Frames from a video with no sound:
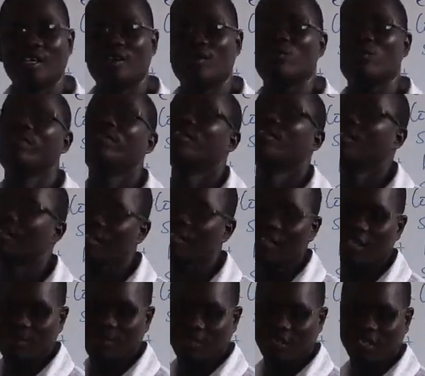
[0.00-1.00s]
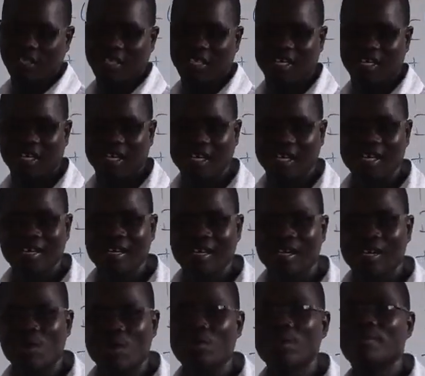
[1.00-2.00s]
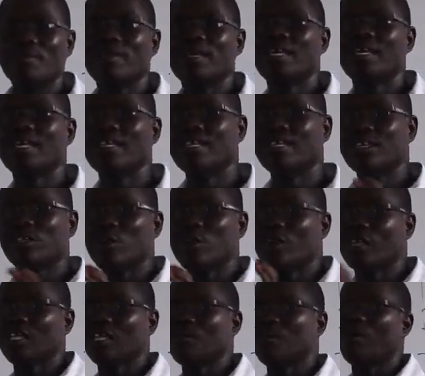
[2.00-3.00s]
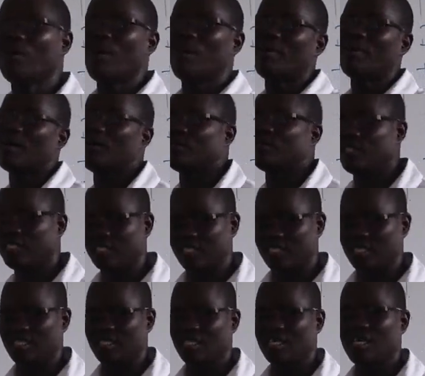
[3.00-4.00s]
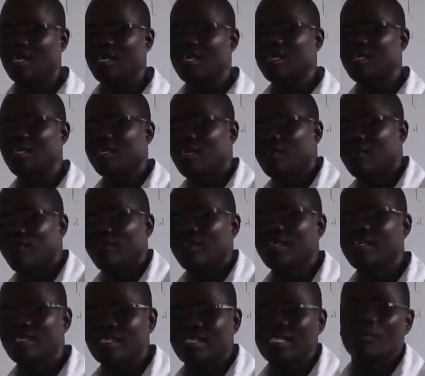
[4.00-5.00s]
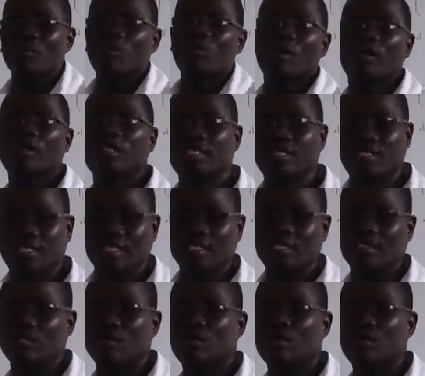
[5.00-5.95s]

With the description here, we mean talking more about it, giving some qualities